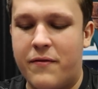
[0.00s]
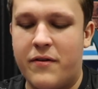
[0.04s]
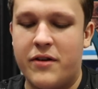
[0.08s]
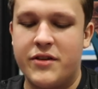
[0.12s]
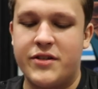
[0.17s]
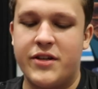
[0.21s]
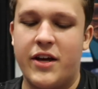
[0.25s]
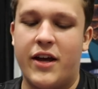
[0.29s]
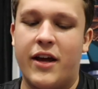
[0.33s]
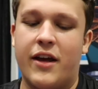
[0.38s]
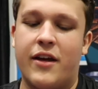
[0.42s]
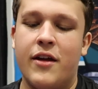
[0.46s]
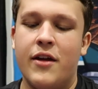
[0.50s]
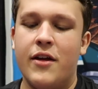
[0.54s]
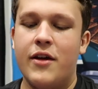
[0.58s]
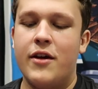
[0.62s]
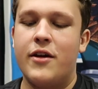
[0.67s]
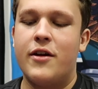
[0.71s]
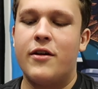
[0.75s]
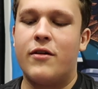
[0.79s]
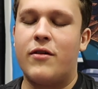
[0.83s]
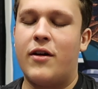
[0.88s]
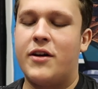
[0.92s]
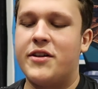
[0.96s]
because like
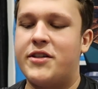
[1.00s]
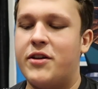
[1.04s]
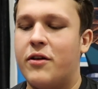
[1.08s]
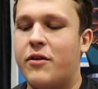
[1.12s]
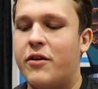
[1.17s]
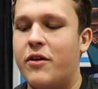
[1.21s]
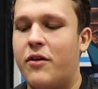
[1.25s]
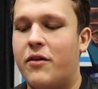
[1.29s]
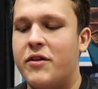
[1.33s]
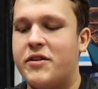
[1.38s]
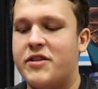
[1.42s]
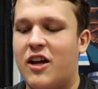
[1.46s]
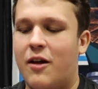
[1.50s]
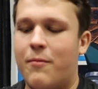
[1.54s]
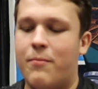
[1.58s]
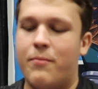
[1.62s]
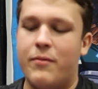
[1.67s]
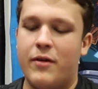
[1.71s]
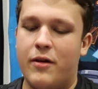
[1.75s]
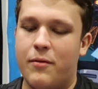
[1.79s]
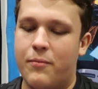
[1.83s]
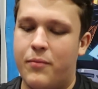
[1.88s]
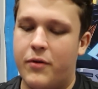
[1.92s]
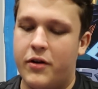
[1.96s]
crossout can only stop
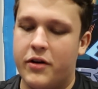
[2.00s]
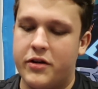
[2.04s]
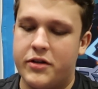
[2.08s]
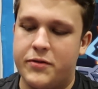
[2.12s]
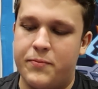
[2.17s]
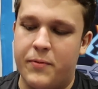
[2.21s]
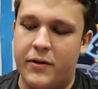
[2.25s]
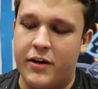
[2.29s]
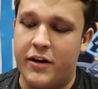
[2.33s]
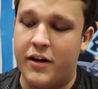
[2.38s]
books,